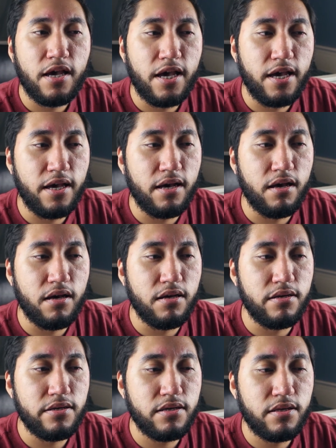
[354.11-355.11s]

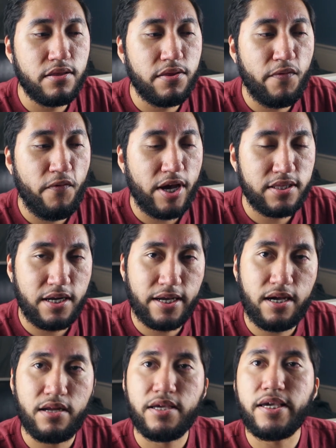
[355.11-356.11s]
and the fact that I
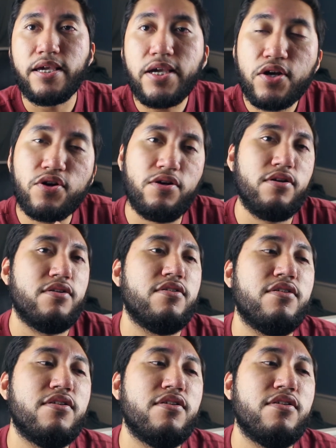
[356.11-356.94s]
got here